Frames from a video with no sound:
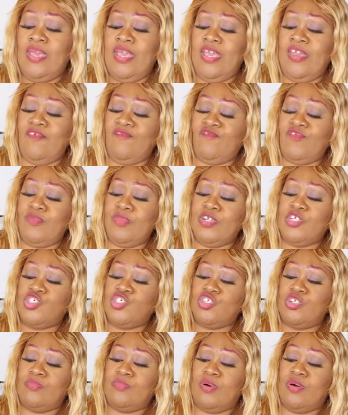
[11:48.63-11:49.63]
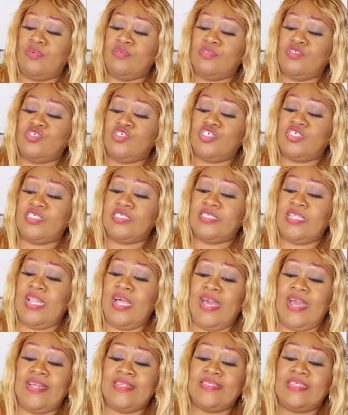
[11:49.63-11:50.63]
information about the
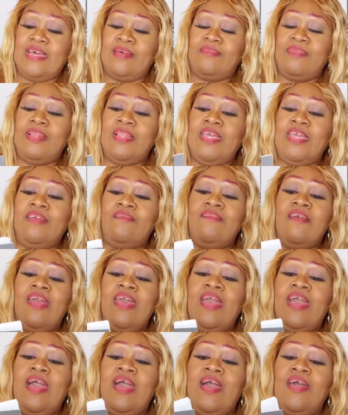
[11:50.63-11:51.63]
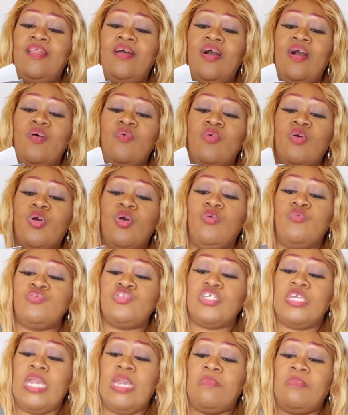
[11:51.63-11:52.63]
slides, I believe, and how
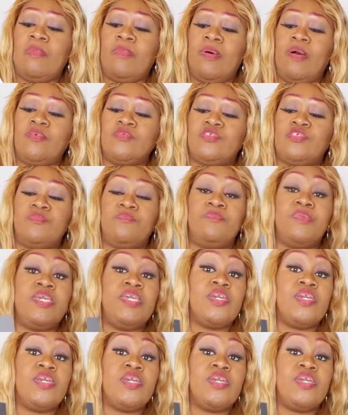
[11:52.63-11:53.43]
Coach came about to be